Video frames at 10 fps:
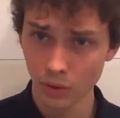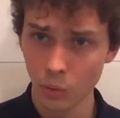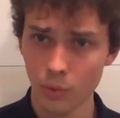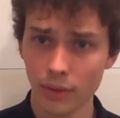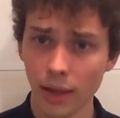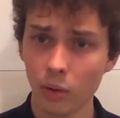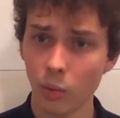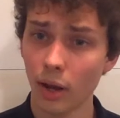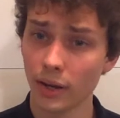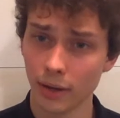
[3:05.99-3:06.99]
with
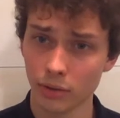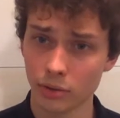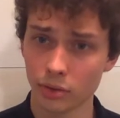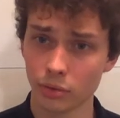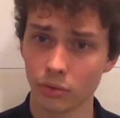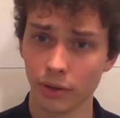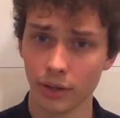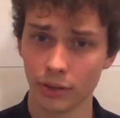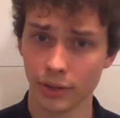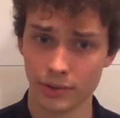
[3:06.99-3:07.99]
L1 and L2
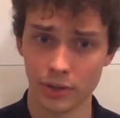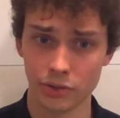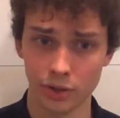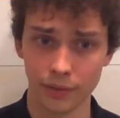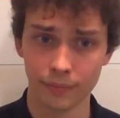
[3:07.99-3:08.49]
regularization.